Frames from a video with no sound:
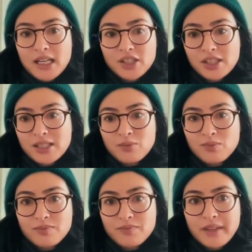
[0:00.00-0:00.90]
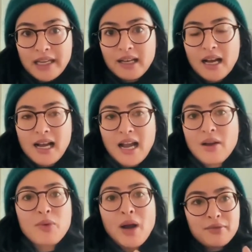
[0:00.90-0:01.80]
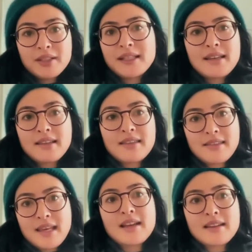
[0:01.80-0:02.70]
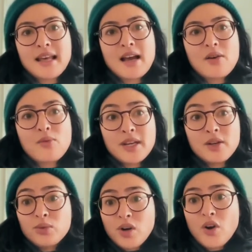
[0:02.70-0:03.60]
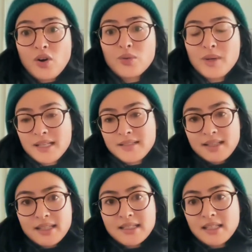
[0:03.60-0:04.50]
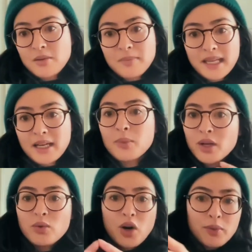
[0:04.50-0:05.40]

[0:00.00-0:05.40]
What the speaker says: It's just like, I really think that we grow, as I said at the beginning, we grow